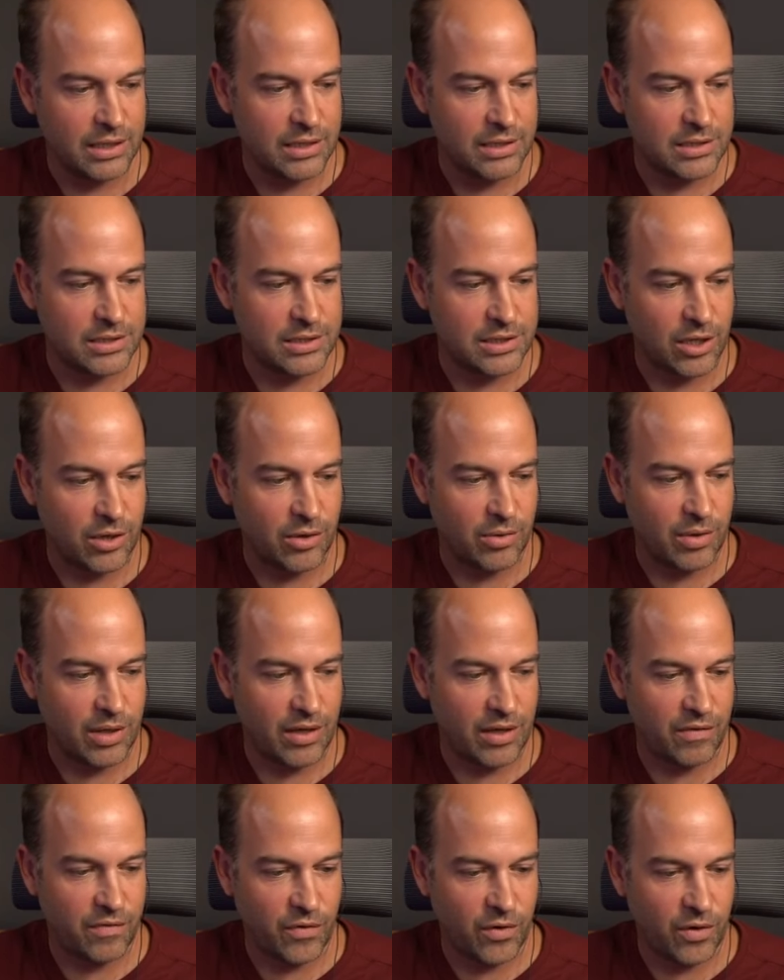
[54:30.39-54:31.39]
So
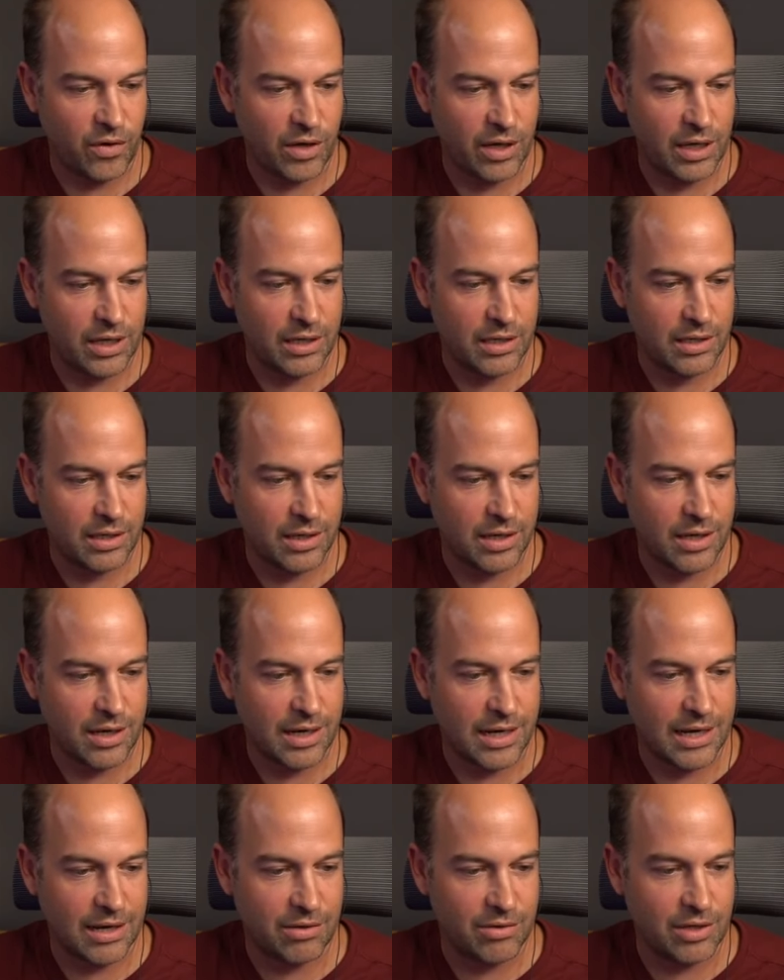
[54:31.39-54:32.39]
if I cut
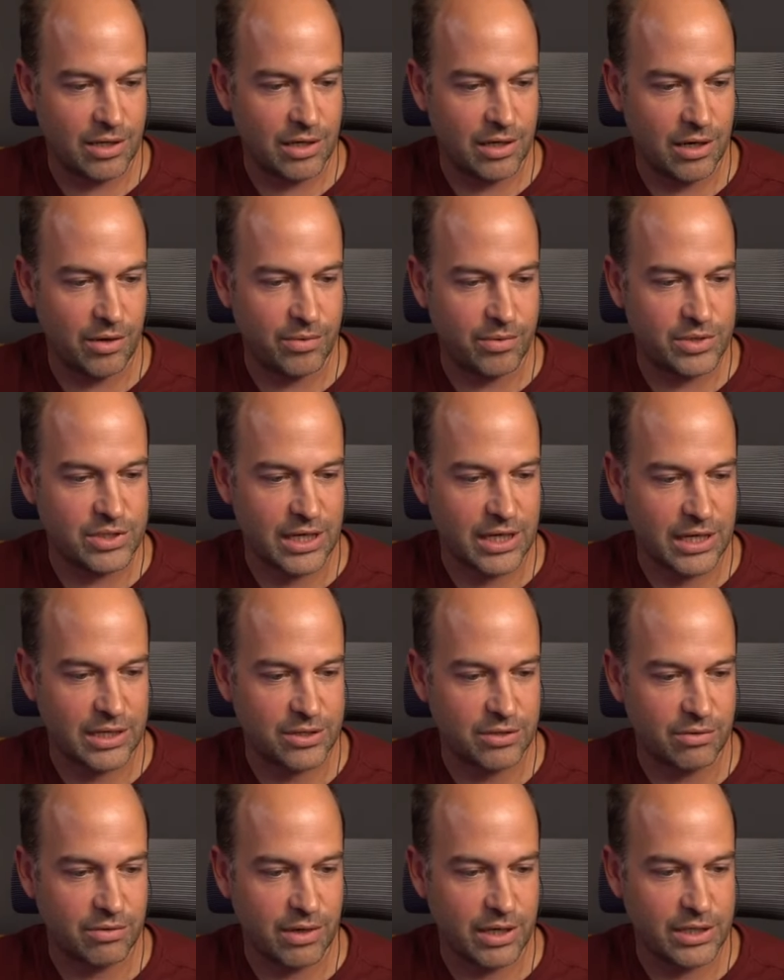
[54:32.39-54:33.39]
out the lower
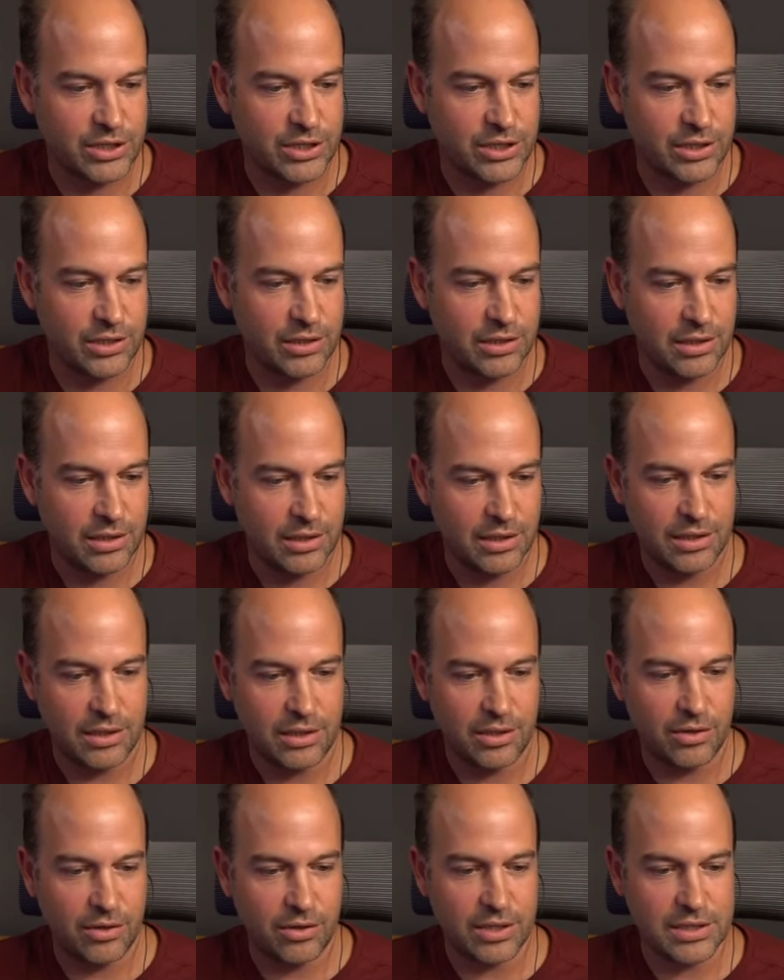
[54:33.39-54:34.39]
saturation,
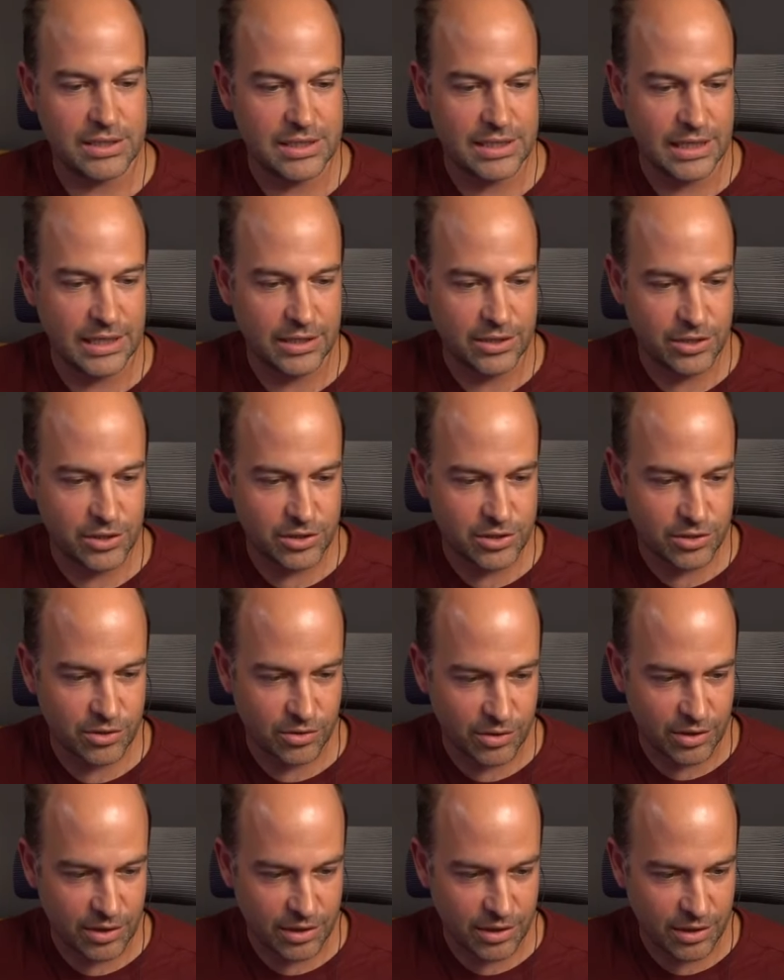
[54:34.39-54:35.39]
you can see just
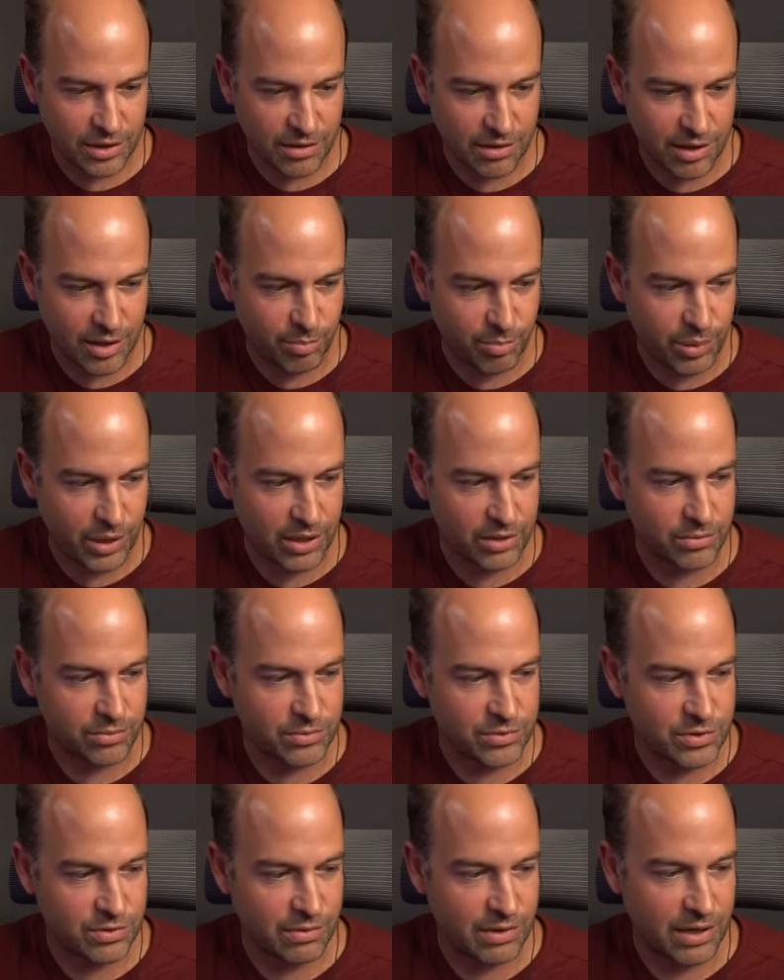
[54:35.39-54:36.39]
on the kind of
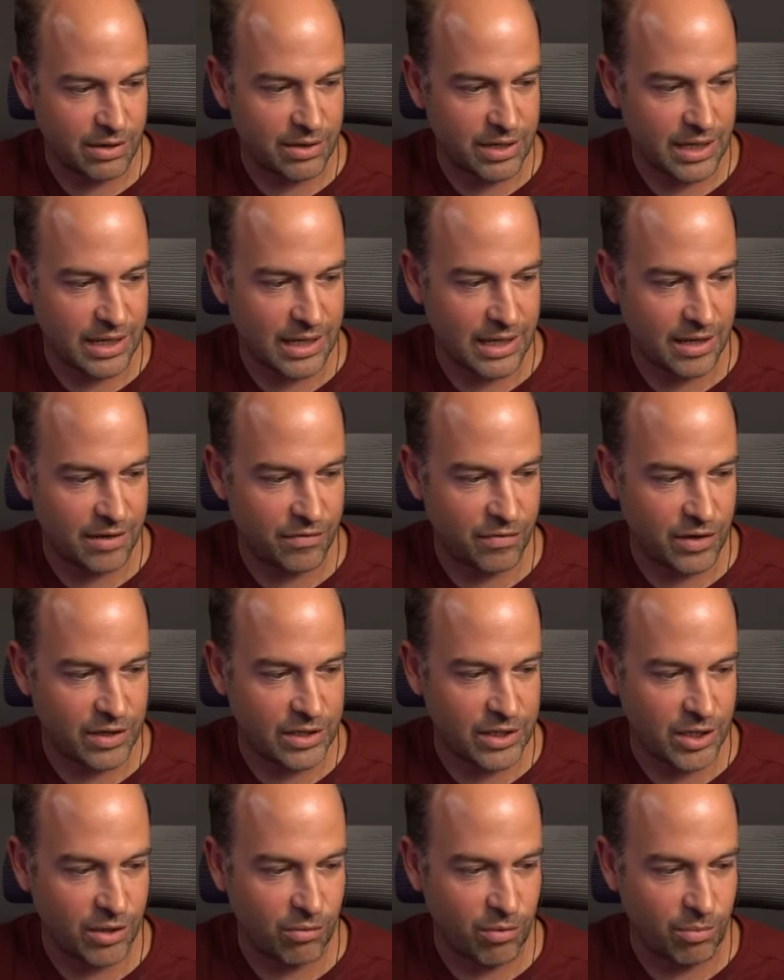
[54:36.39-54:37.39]
puddles around here, if I
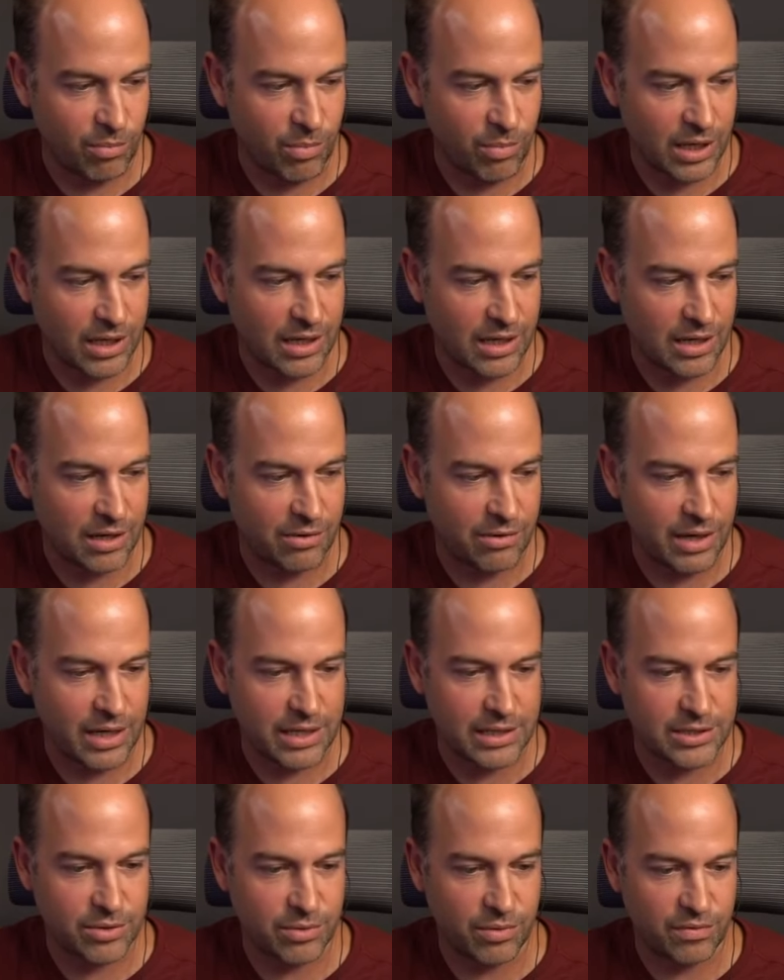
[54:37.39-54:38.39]
don't want my color
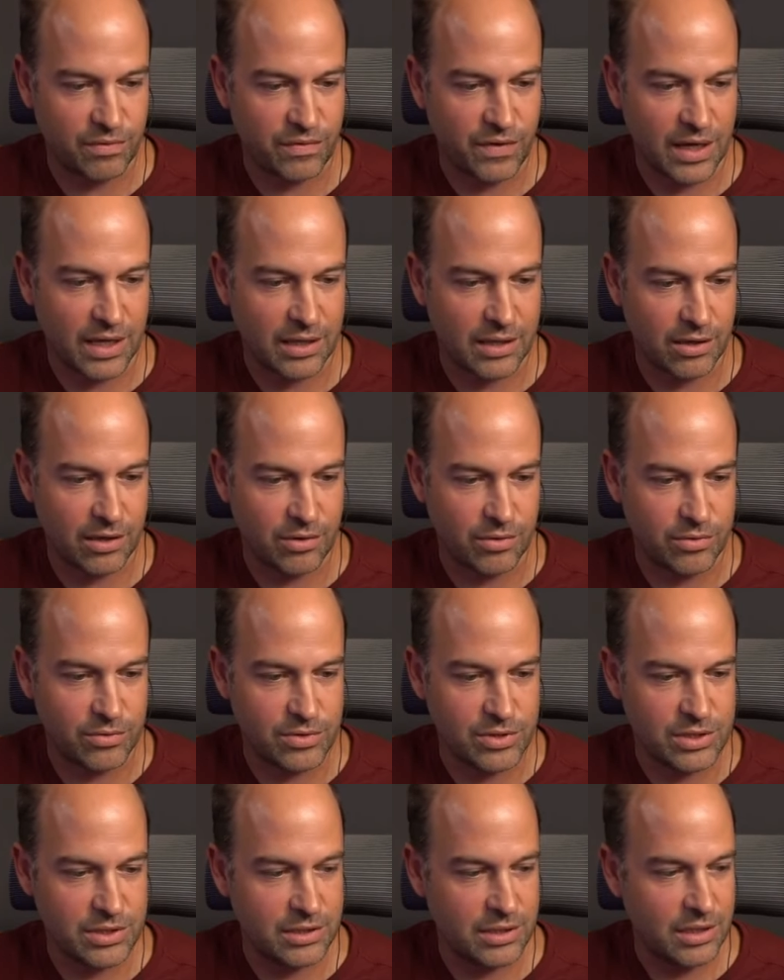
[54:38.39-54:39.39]
edit to affect
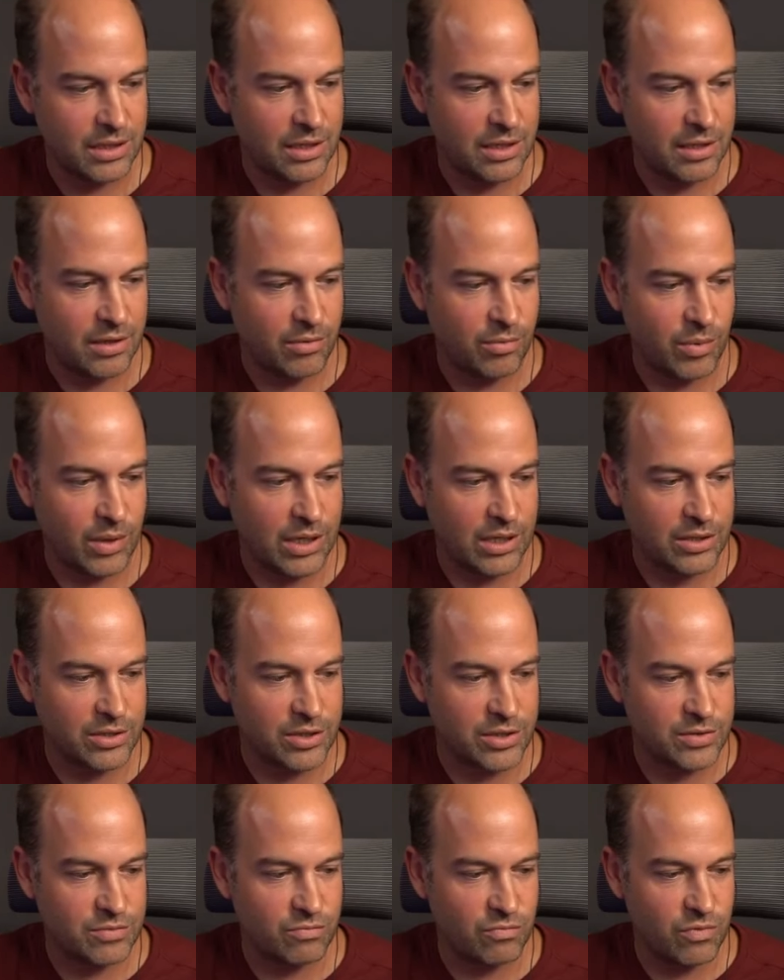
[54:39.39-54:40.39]
those, we could
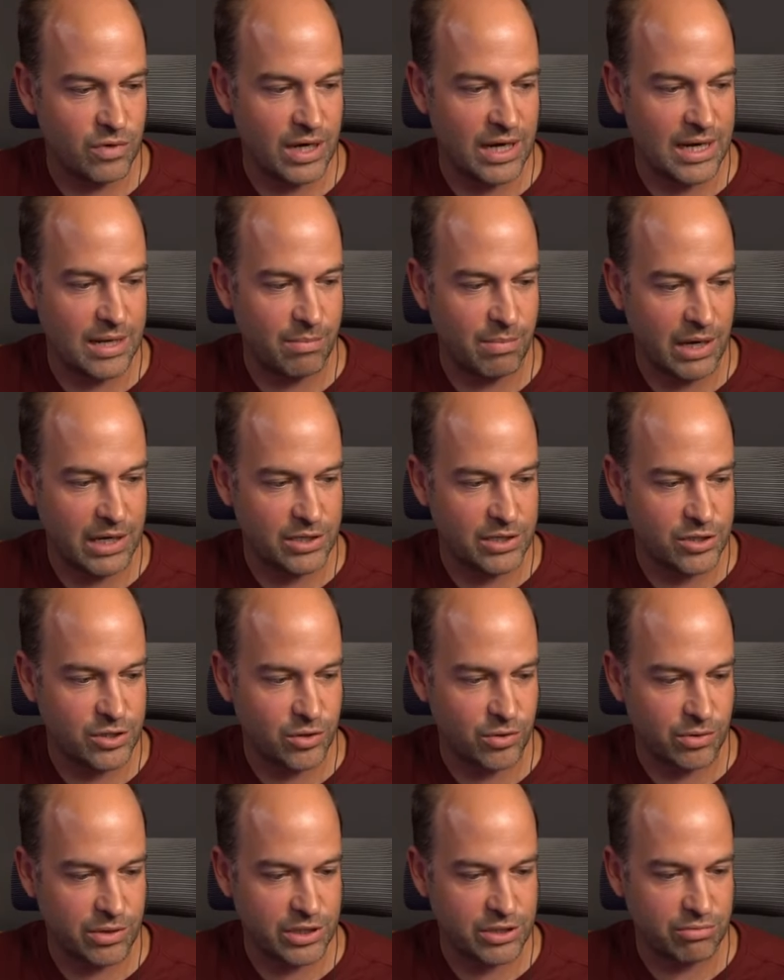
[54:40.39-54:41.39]
just really make
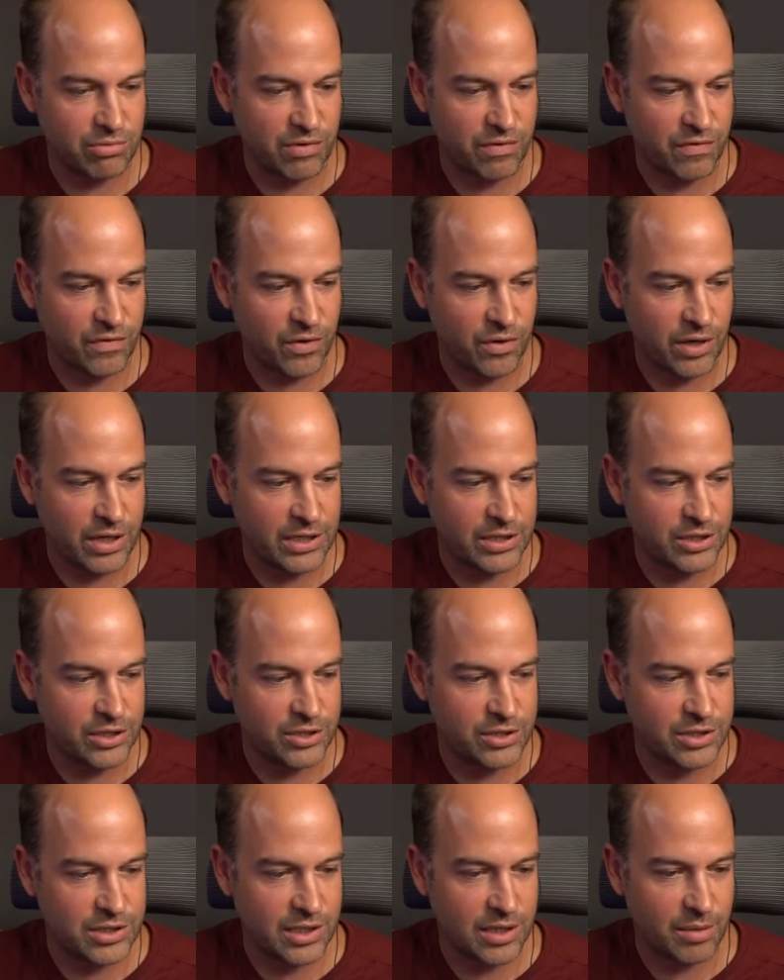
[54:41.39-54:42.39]
sure it's refined
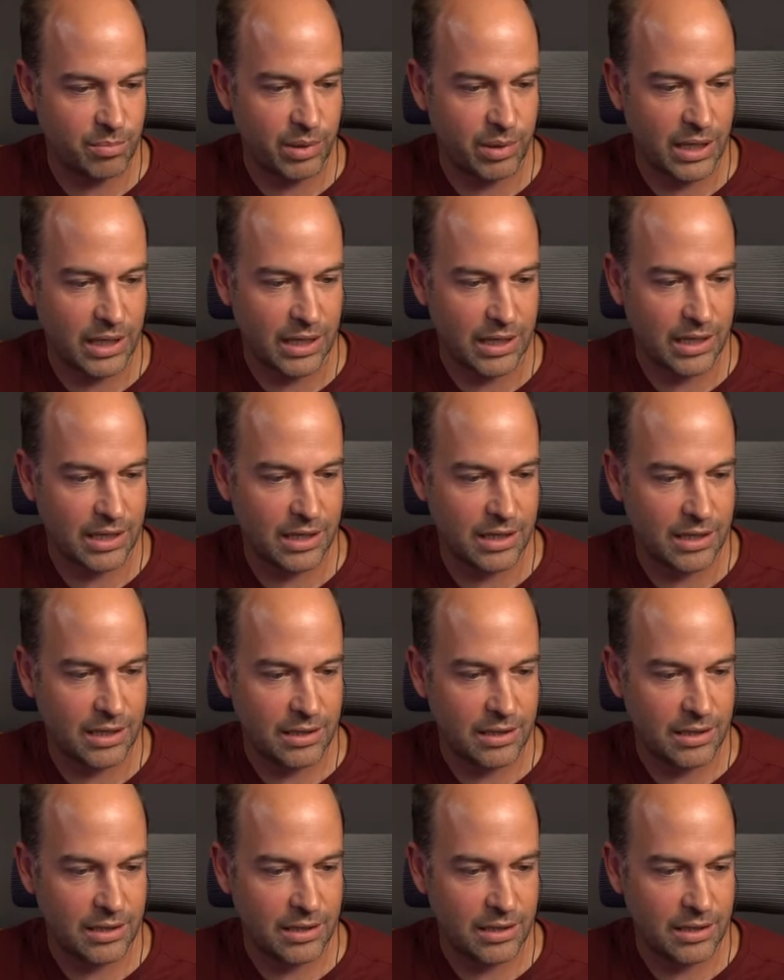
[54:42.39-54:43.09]
just to the pick.